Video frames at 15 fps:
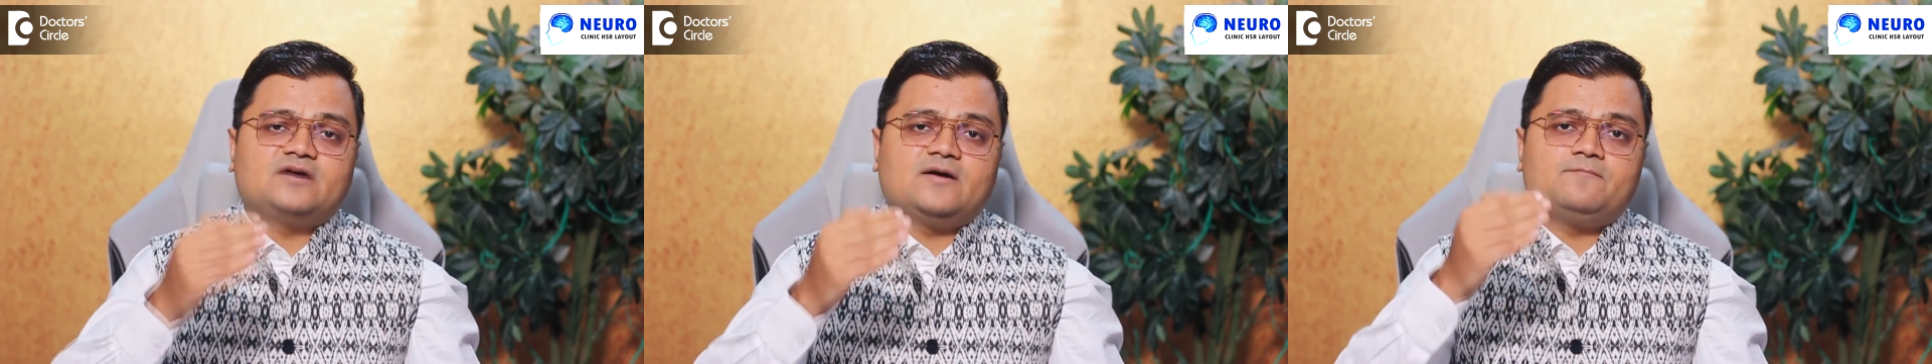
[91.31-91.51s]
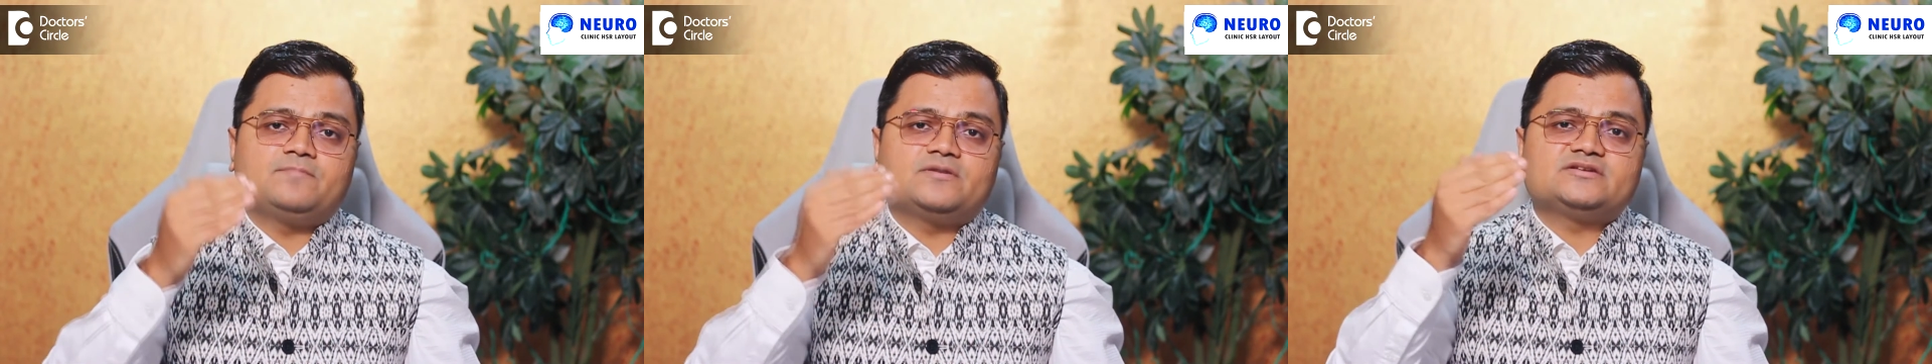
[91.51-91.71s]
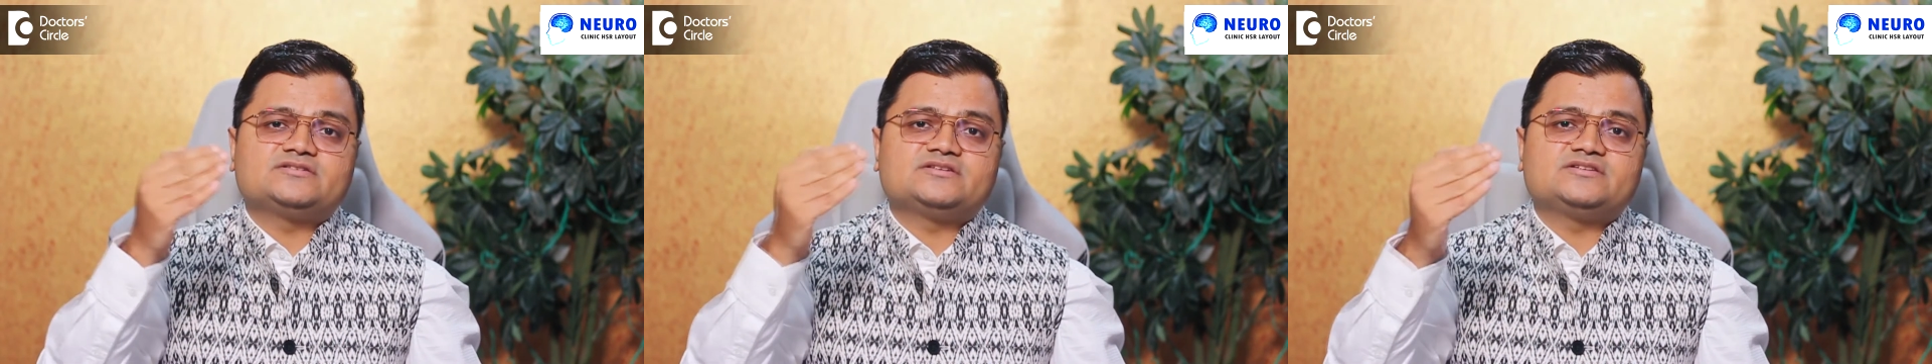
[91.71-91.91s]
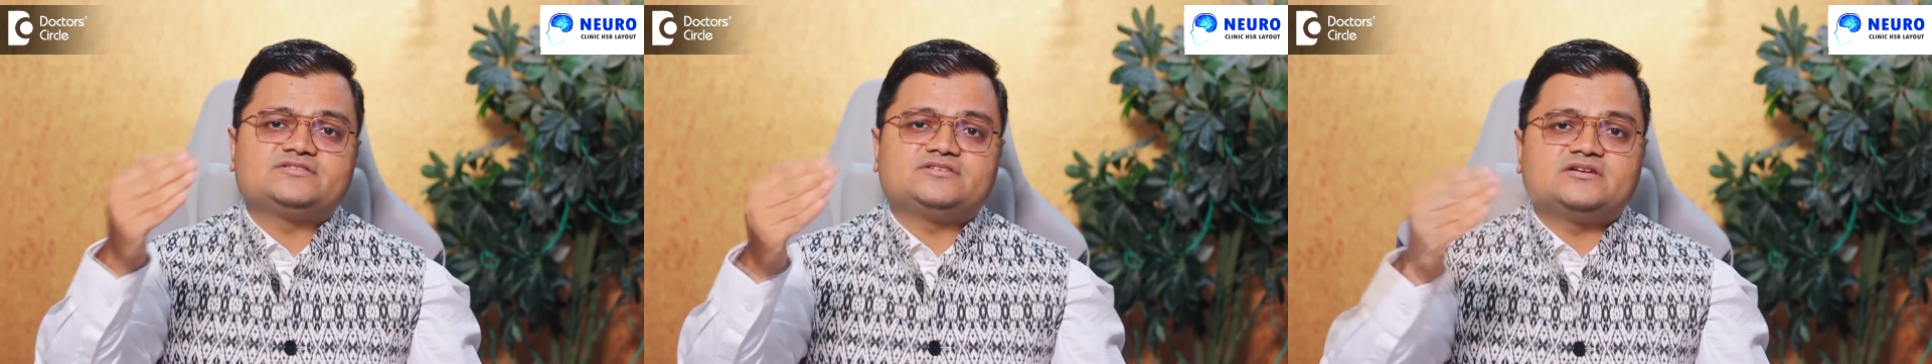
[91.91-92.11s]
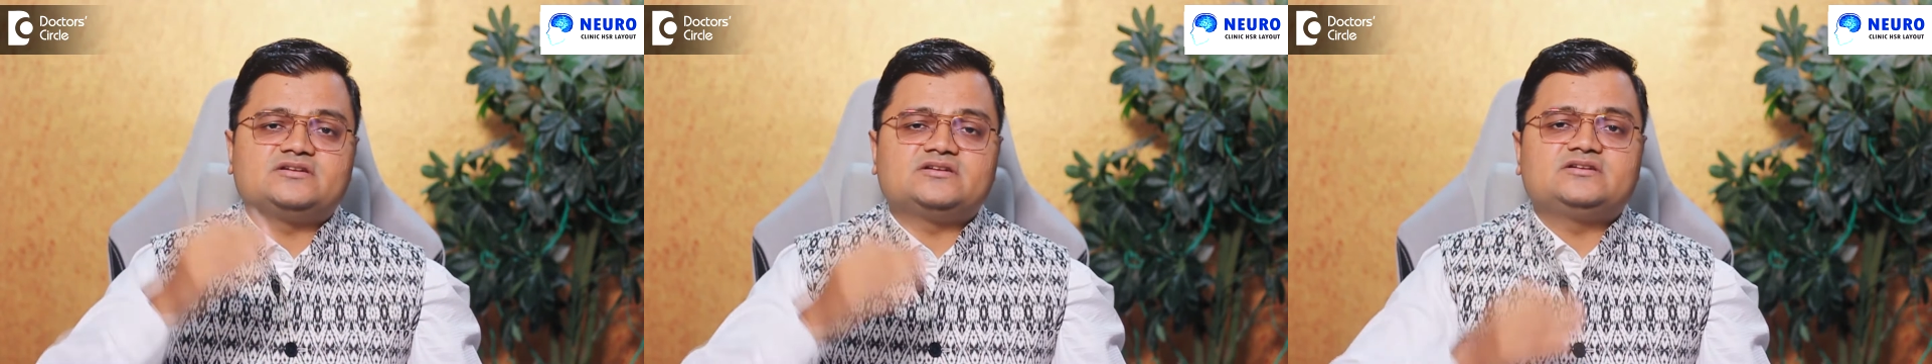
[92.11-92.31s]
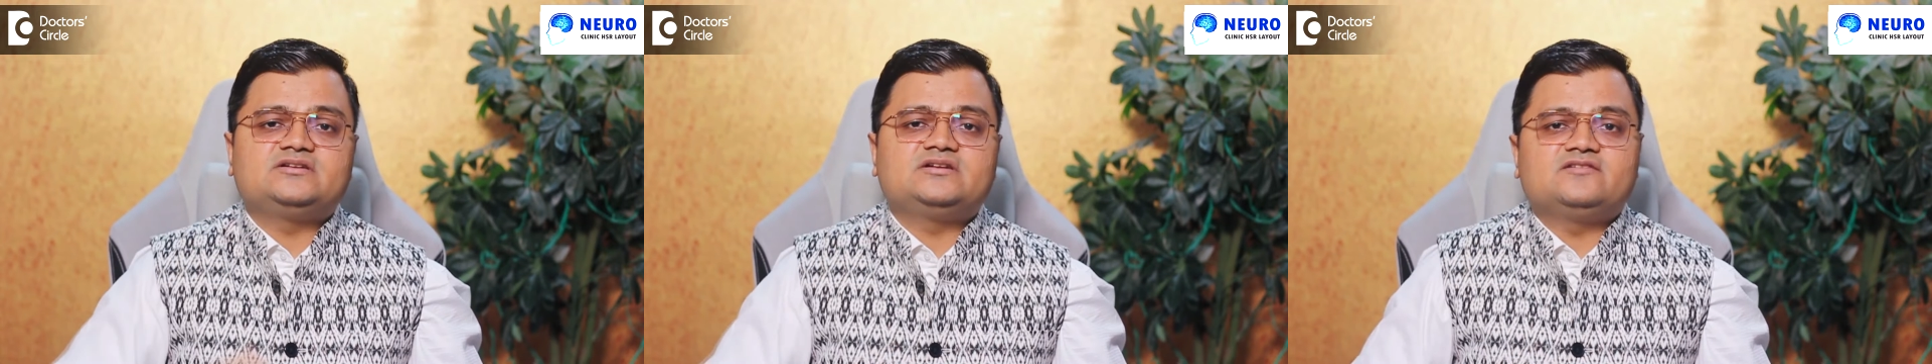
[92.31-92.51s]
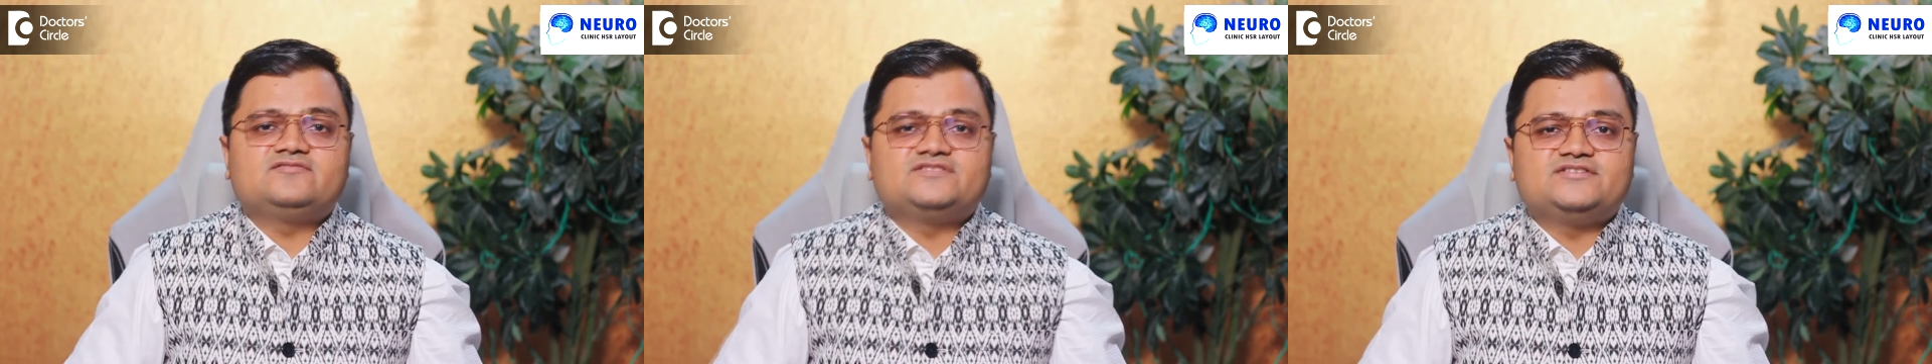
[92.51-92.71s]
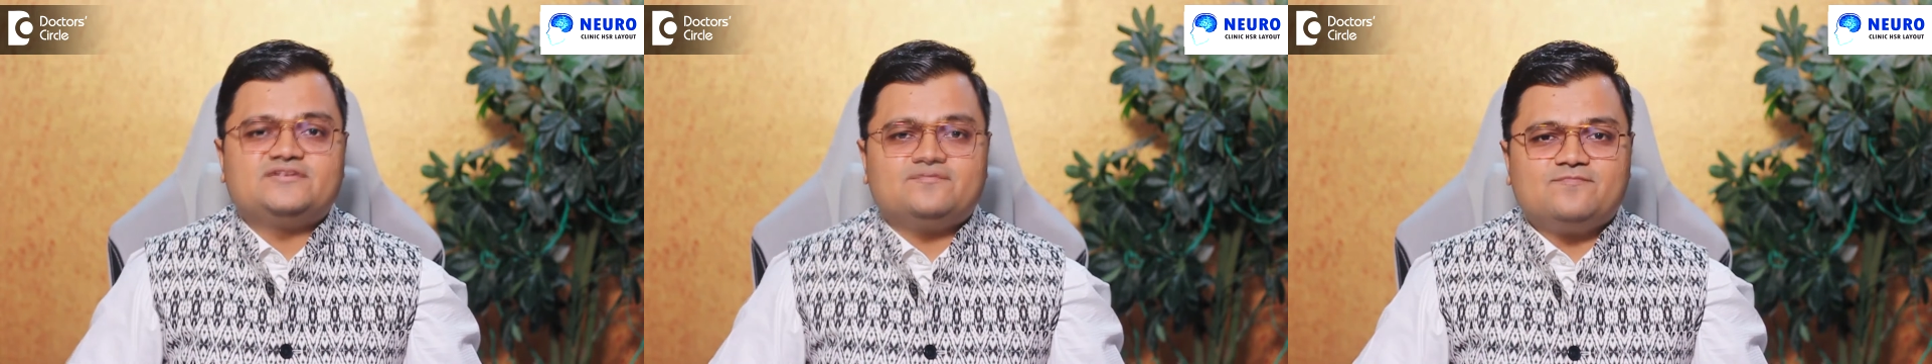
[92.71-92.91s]
compresses certain
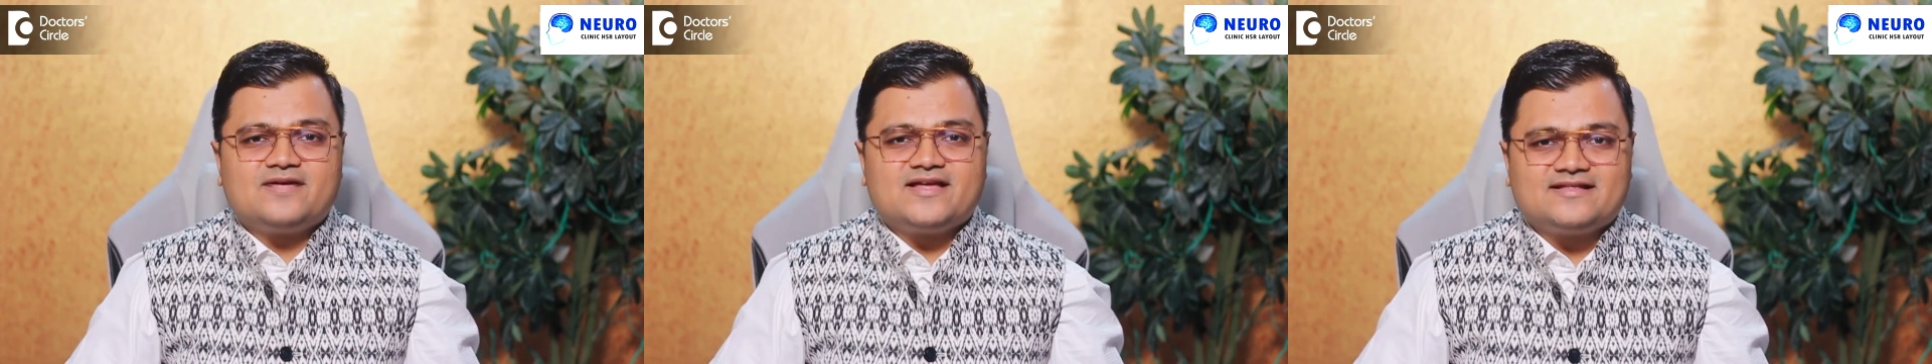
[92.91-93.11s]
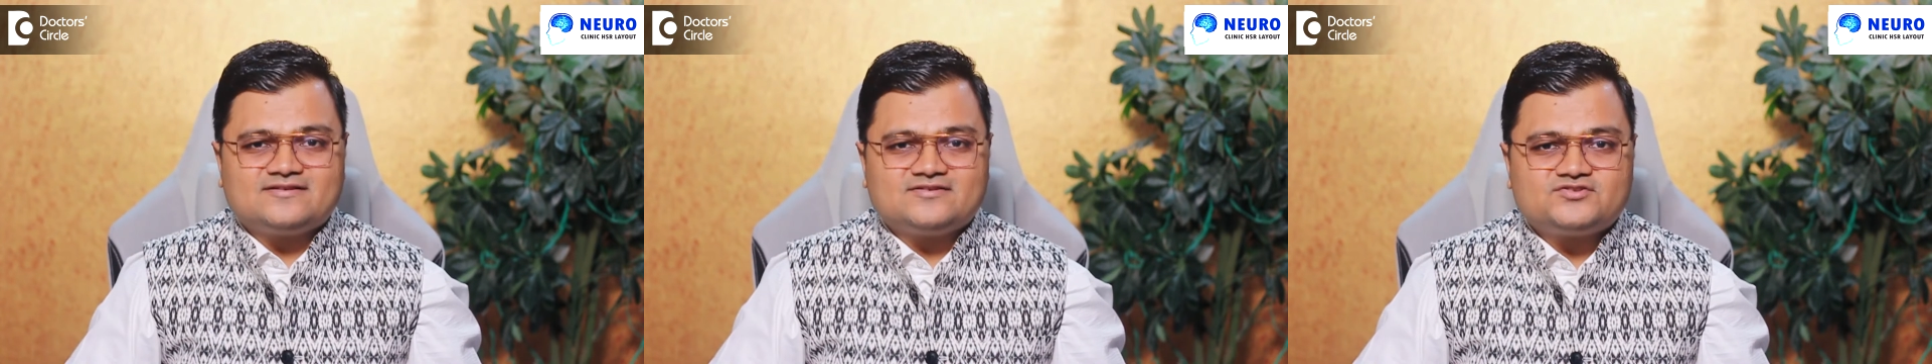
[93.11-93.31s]
nerves in the brain.